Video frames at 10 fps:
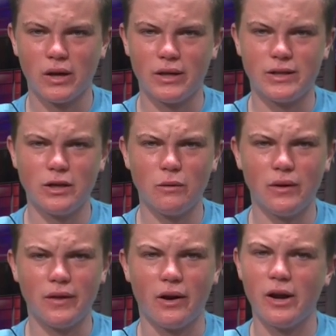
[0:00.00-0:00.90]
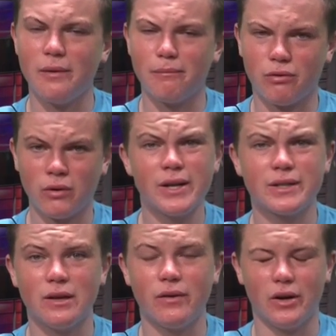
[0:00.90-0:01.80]
continuing their
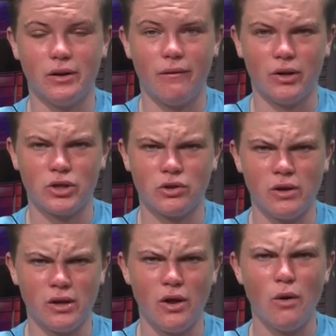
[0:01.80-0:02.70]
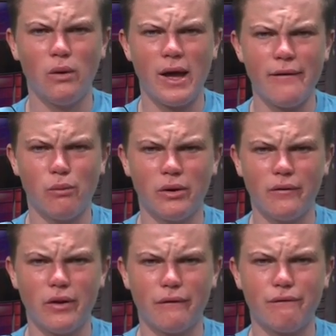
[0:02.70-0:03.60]
impressive undefeated streak will have one
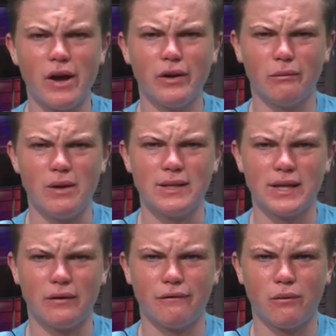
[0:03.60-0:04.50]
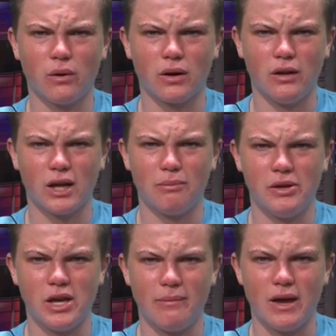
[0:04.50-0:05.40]
of their final meets at 4 o'clock
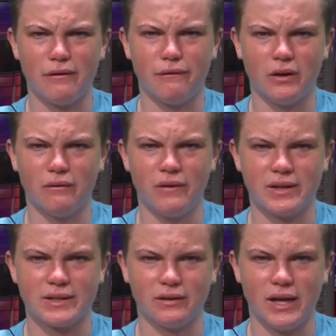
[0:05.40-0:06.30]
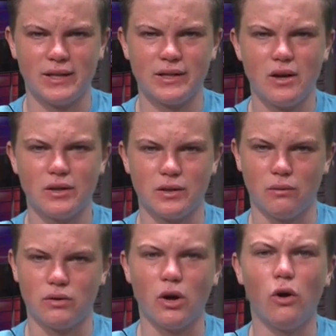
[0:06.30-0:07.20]
p.m. at FunFest Lanes, so
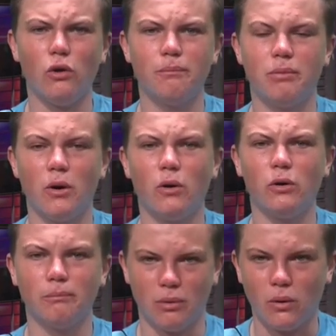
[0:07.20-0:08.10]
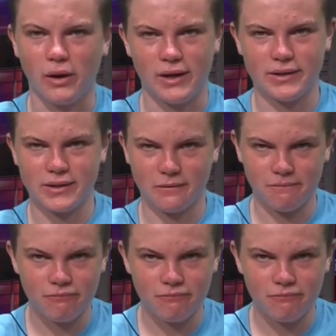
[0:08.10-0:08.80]
go bowl boys!